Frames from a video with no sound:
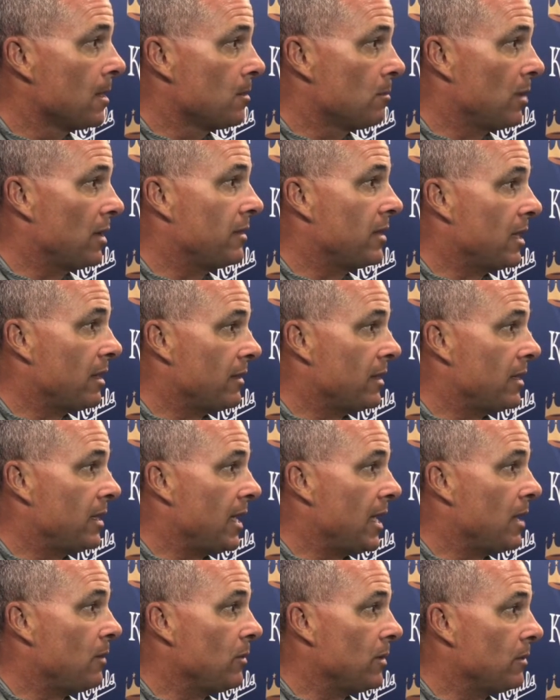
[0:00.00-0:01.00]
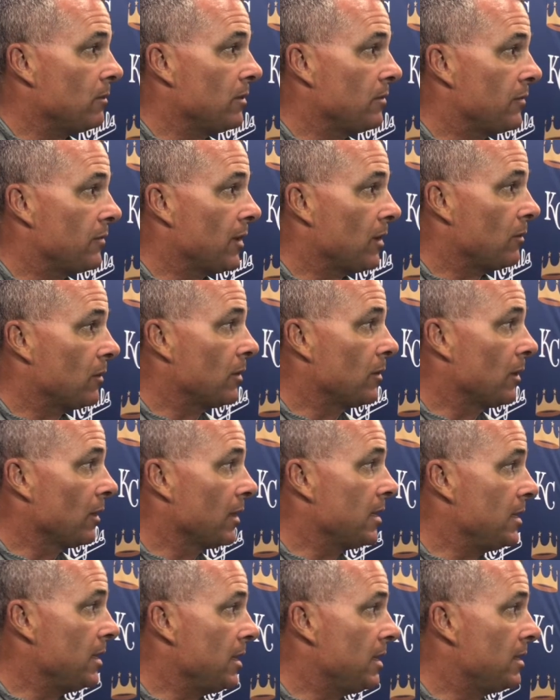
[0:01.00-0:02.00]
But at the end of the day, we, we felt we
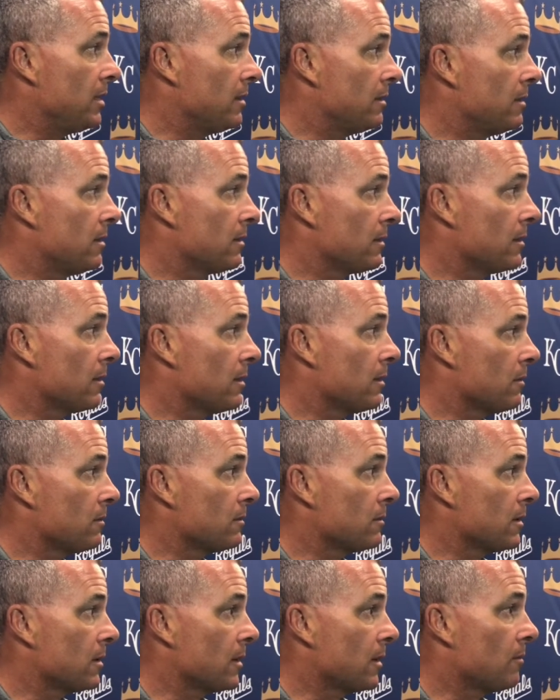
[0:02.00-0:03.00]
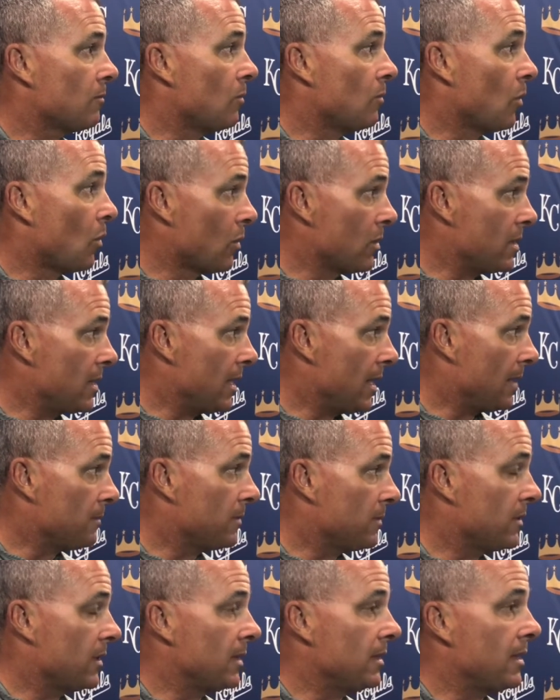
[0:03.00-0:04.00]
really needed you know more
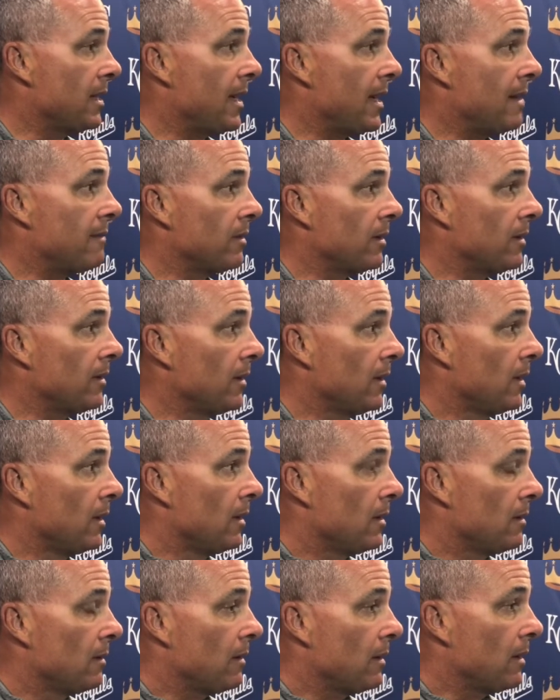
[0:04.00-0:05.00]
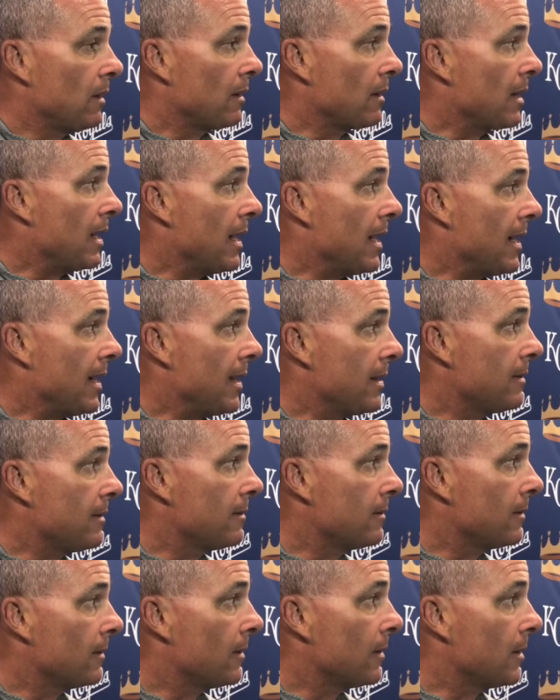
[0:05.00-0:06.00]
depth and to have a a guy
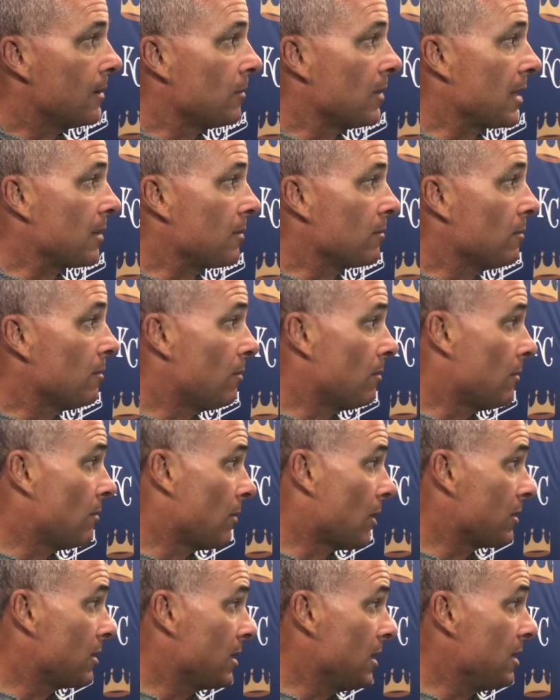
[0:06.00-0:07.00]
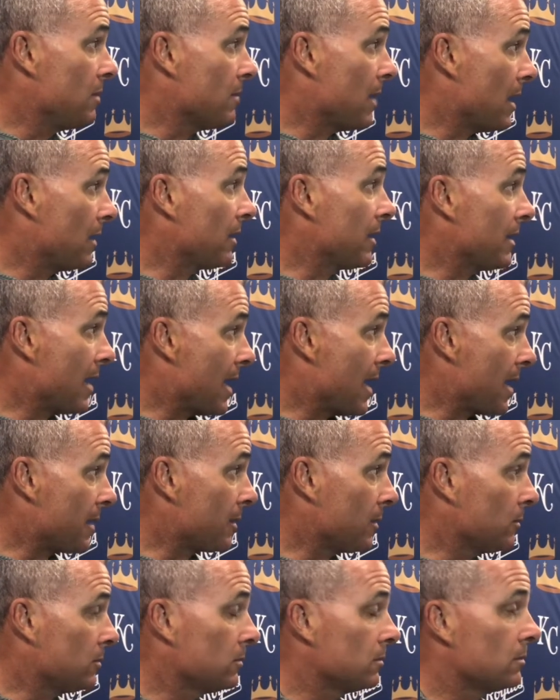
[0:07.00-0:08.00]
um, like Martin
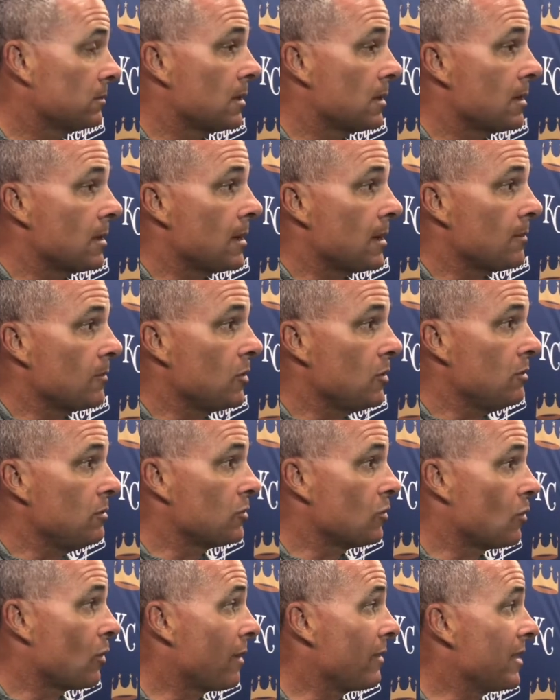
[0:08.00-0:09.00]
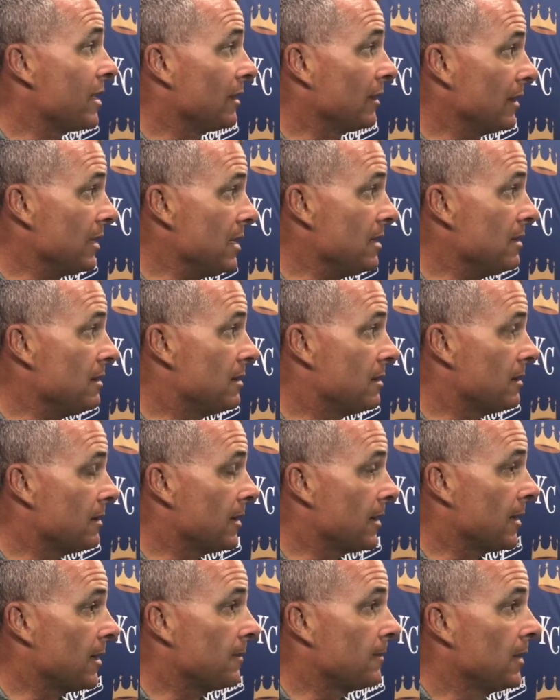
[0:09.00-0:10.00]
Maldonado, um, who's one of the elite
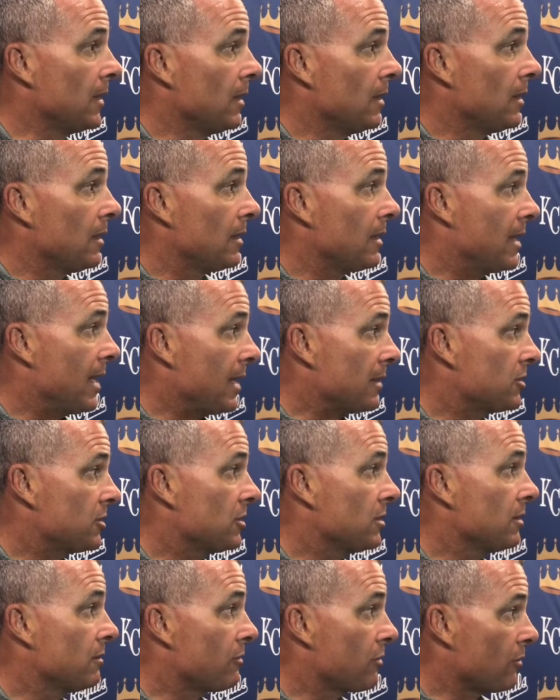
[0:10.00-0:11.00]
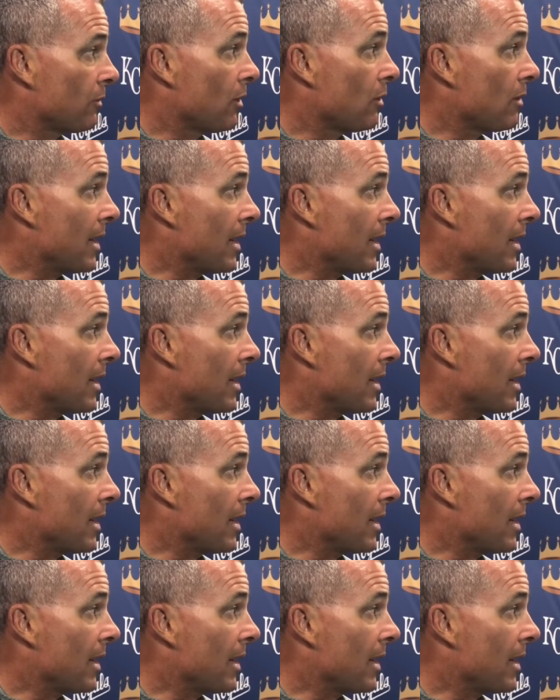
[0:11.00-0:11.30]
uh, catch and throw